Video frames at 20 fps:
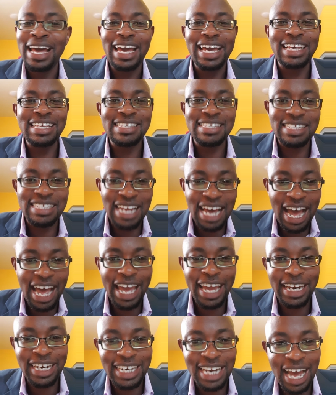is
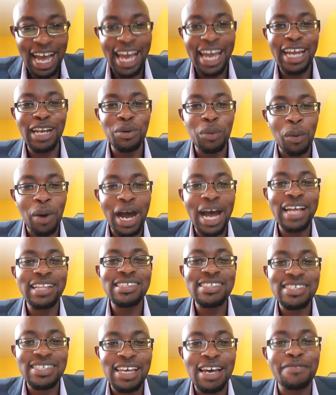
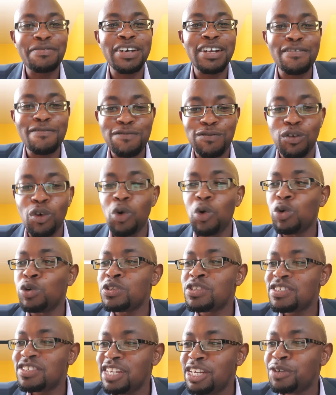
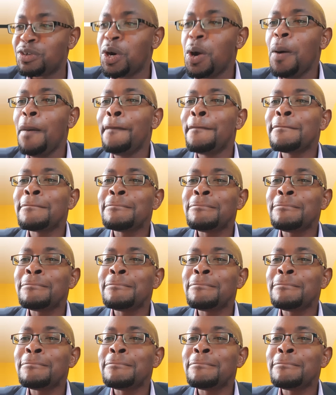991740.